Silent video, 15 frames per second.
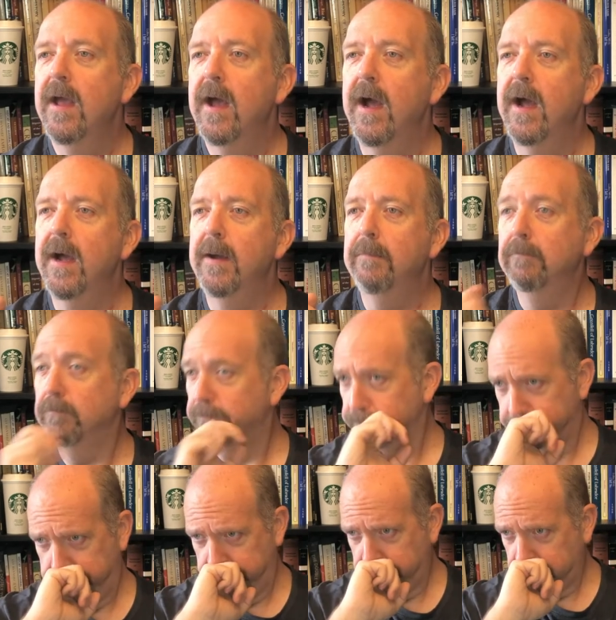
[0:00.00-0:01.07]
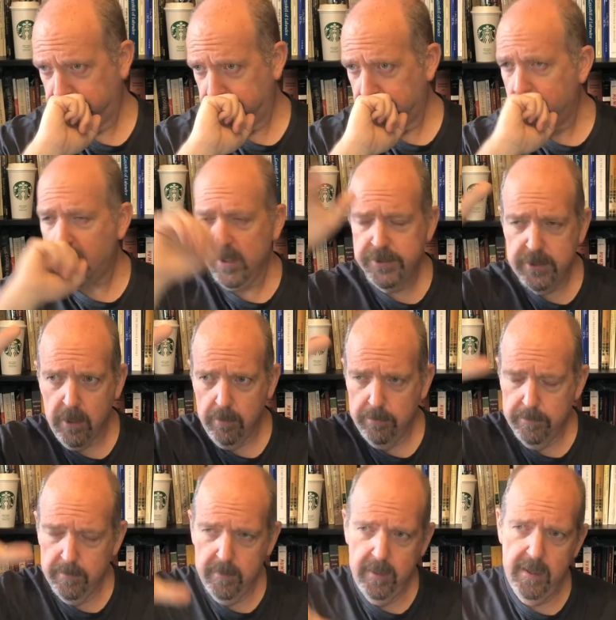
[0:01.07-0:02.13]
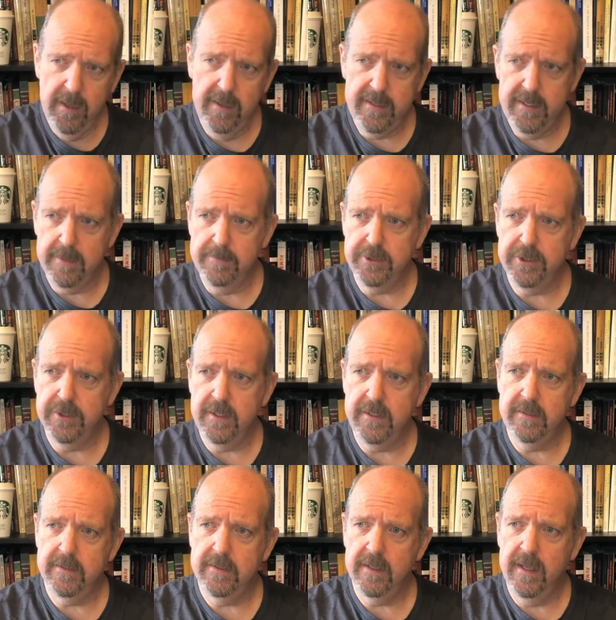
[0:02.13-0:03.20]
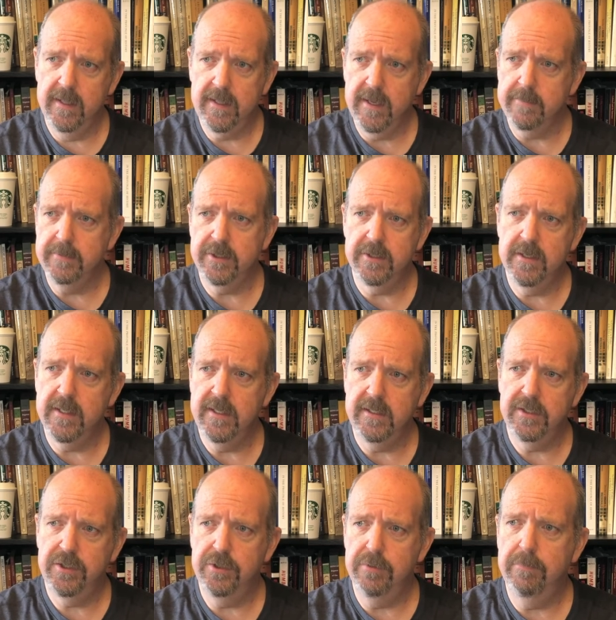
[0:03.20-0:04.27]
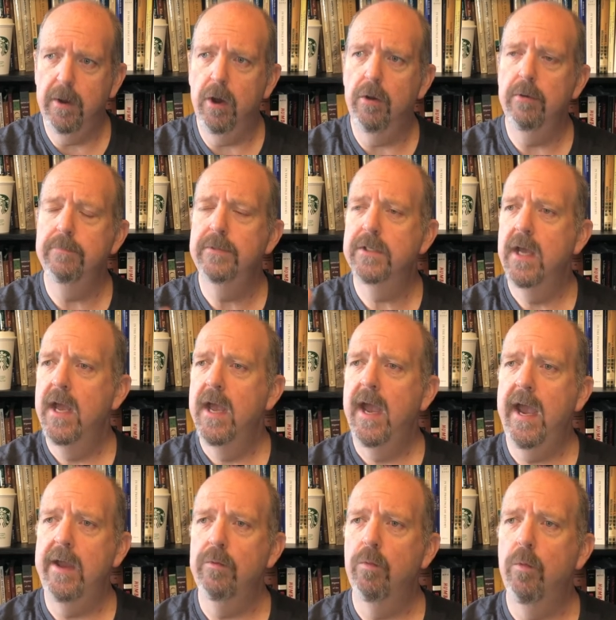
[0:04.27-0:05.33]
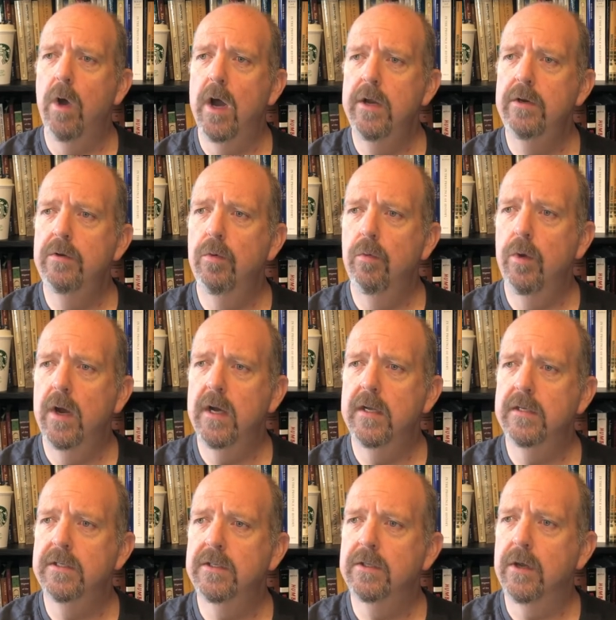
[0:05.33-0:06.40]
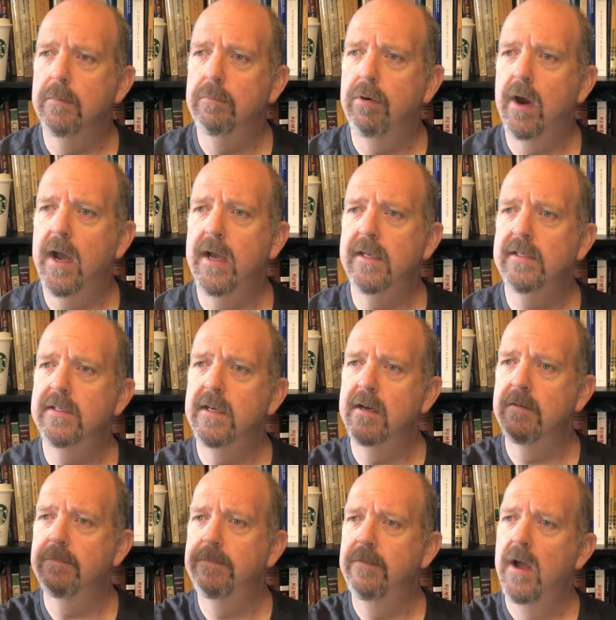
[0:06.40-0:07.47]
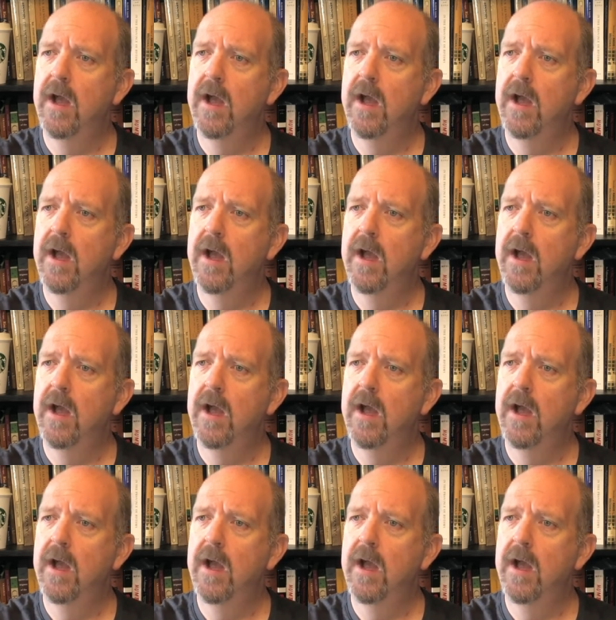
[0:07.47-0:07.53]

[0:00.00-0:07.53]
Um, so uh, he commissioned these. Uh, they commissioned these two poems, and one was comprised of